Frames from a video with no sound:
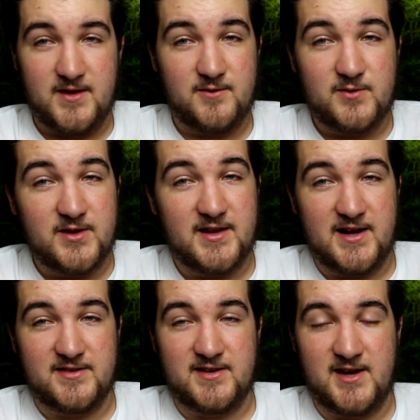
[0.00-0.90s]
Thankfully that
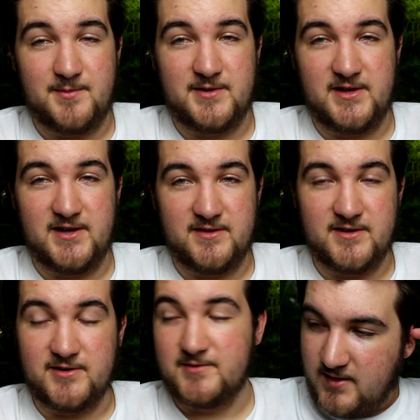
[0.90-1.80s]
hasn't happened yet
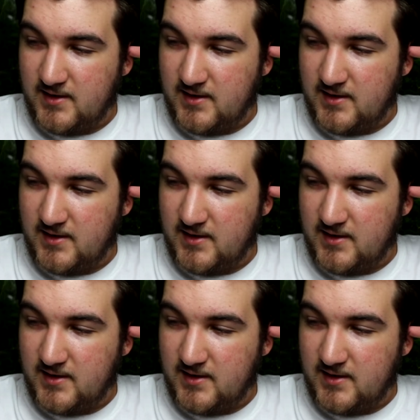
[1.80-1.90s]
though.